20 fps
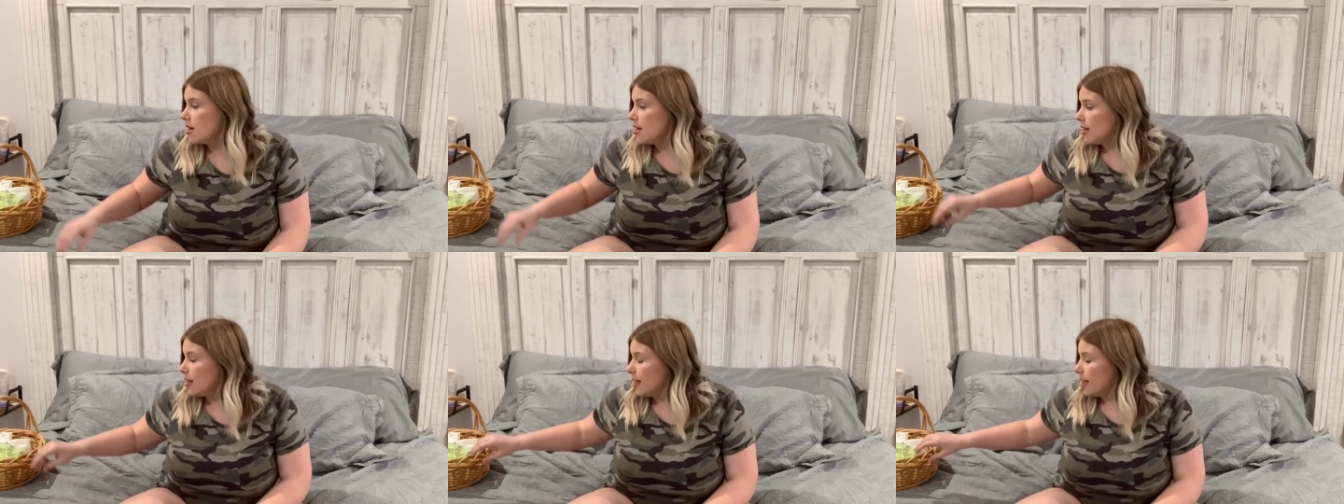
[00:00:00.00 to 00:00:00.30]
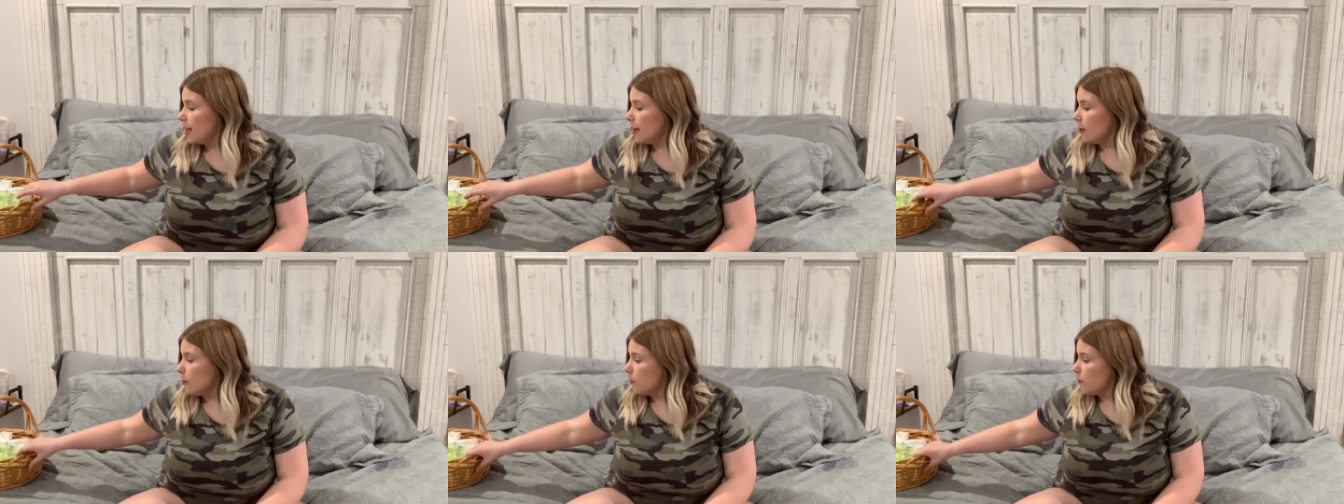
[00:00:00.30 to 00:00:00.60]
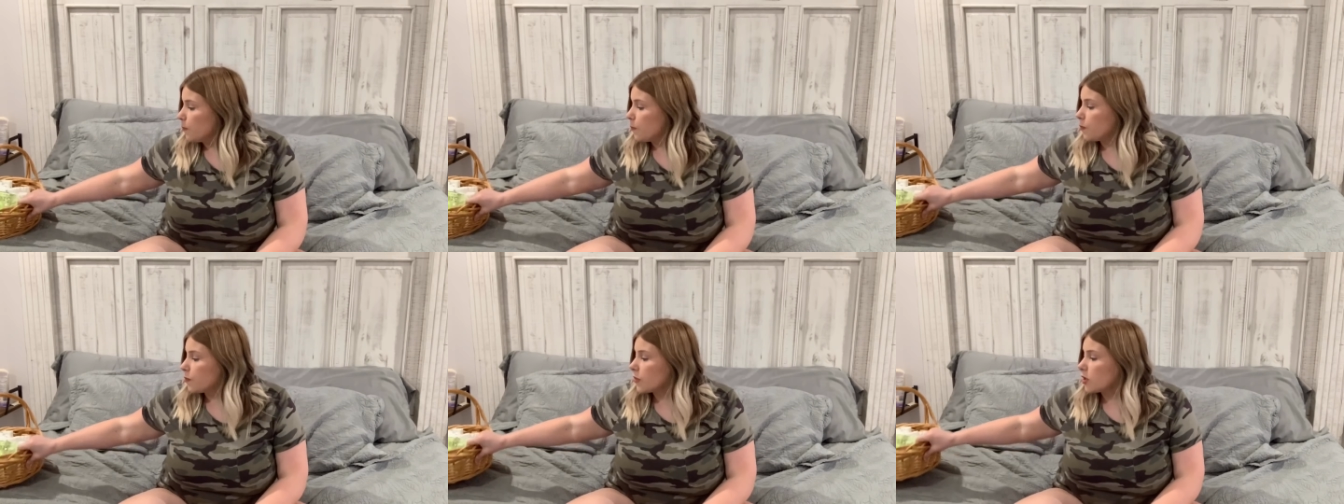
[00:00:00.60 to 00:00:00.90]

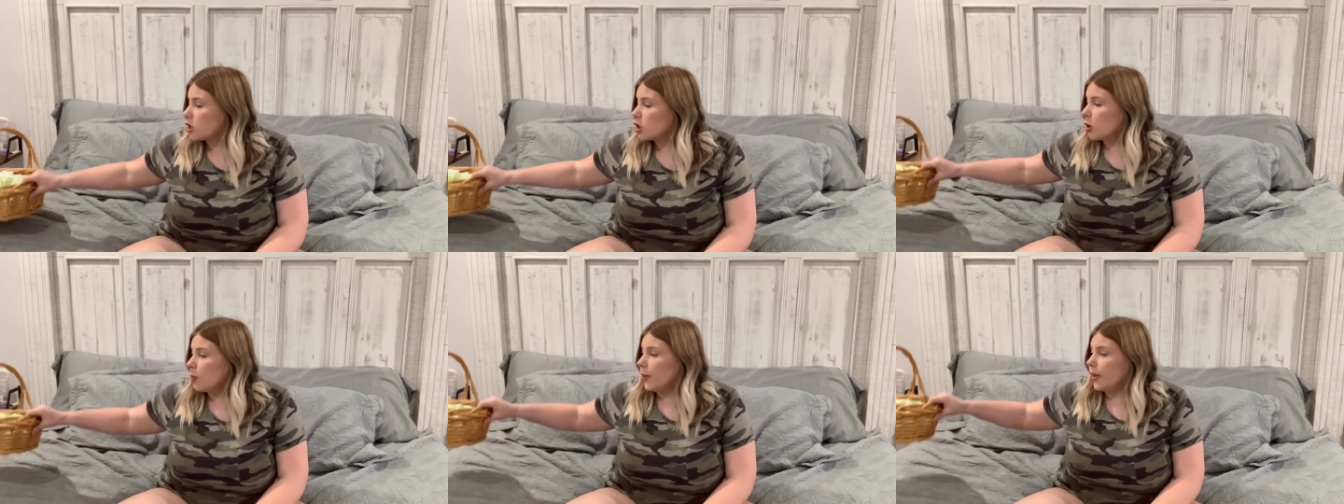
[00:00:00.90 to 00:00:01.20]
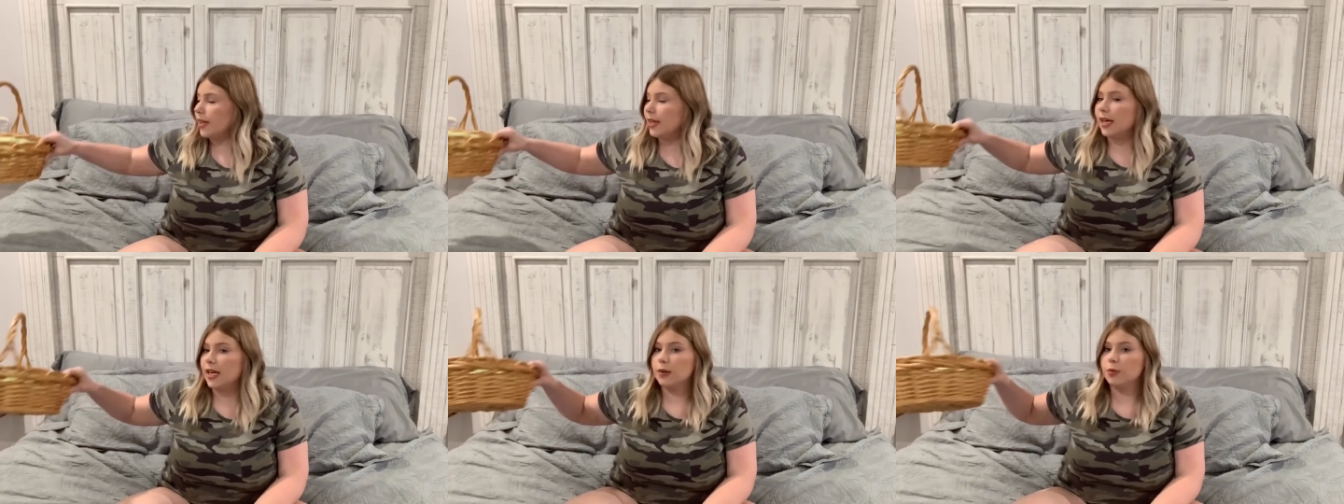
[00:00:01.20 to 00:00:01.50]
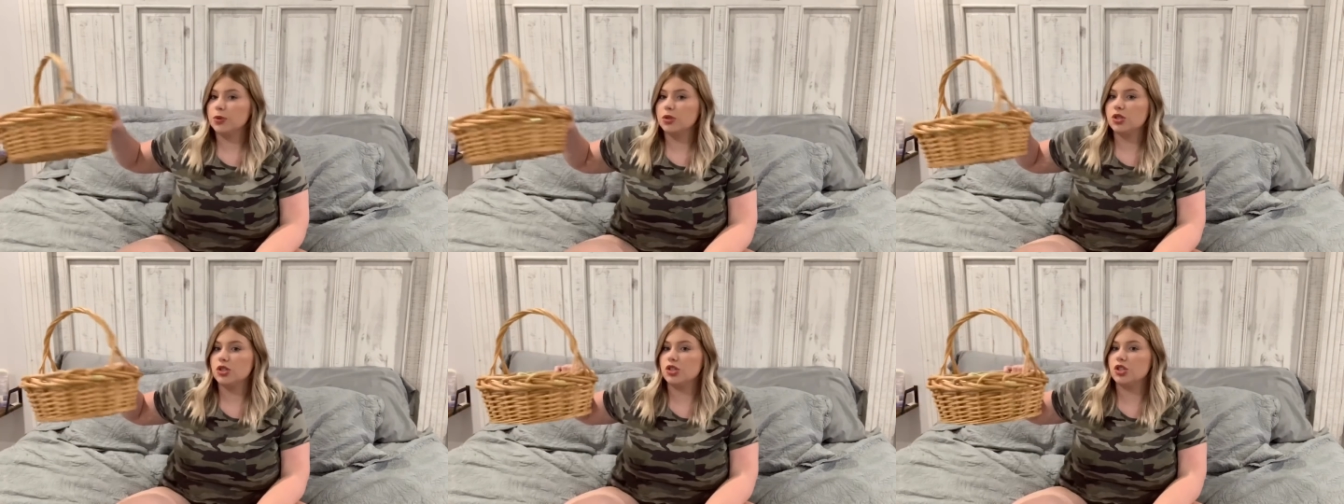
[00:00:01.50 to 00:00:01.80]
Um, so being able
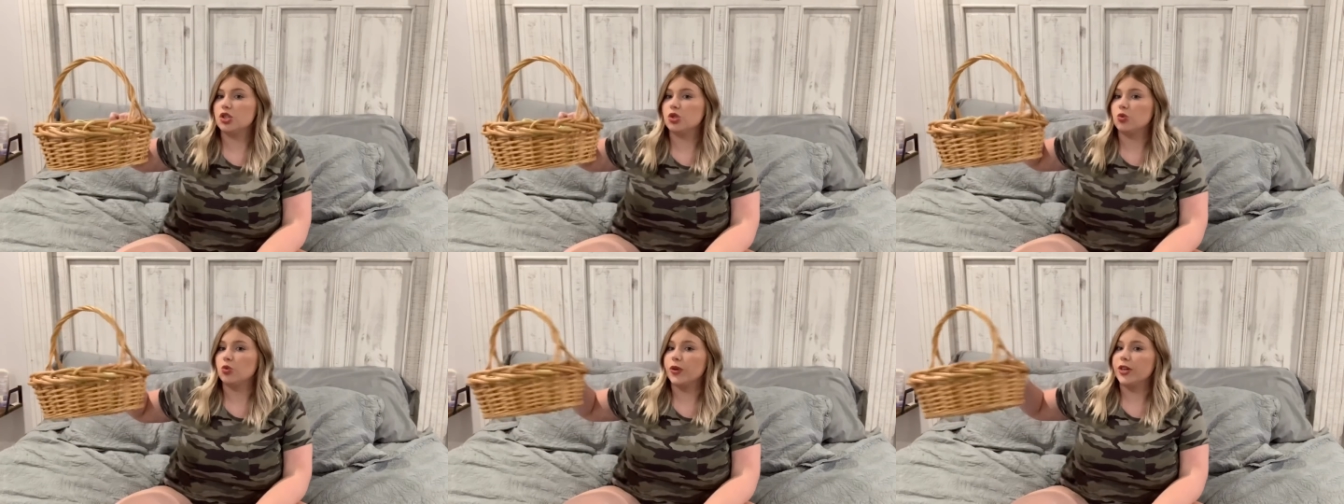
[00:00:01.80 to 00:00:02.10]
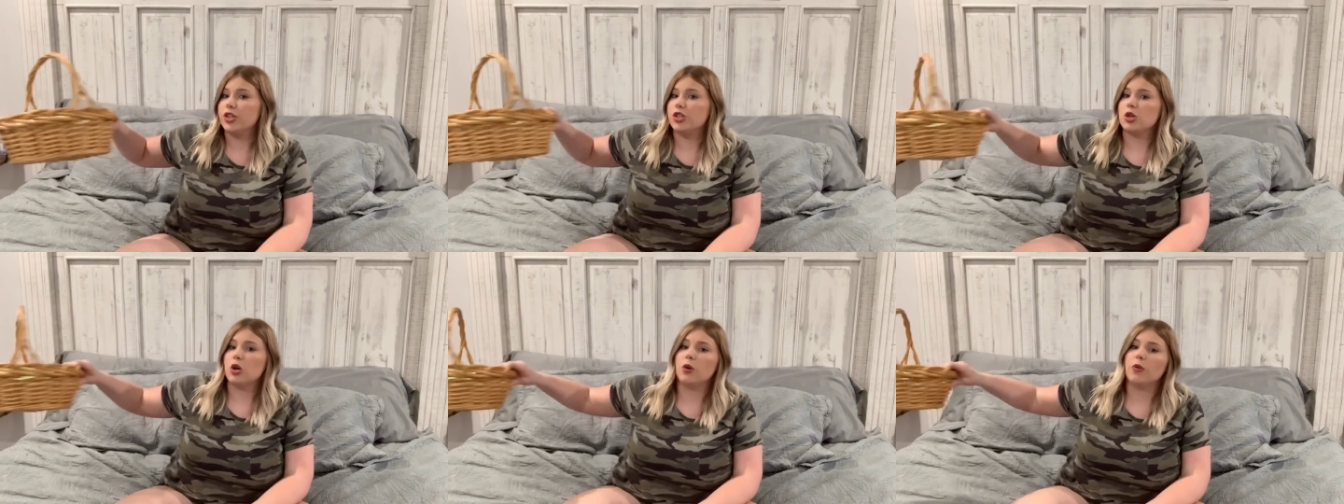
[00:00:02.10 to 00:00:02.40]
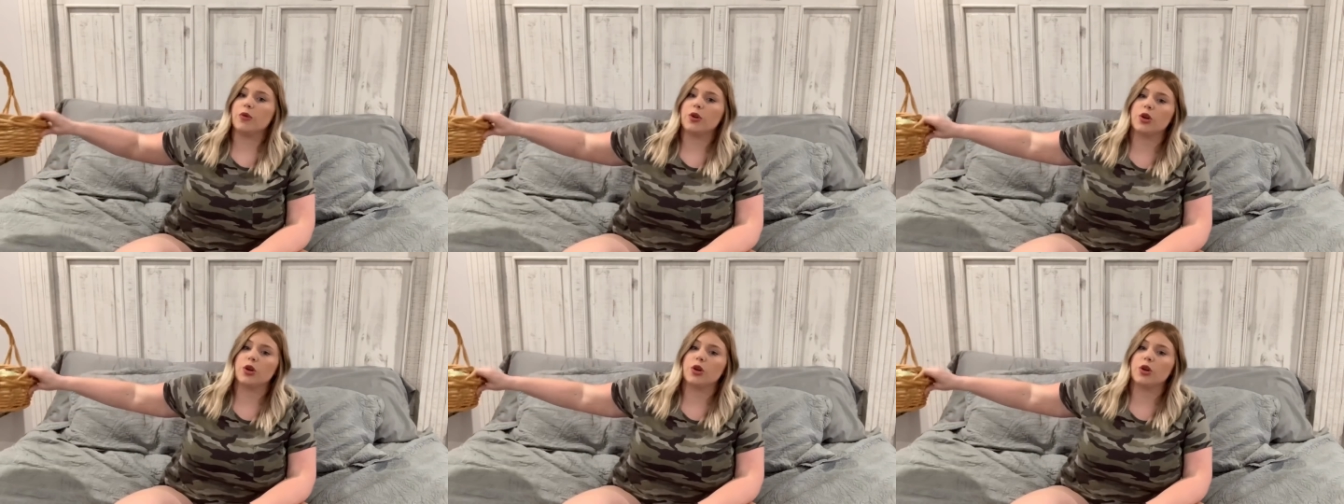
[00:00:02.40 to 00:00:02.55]
to just reach over,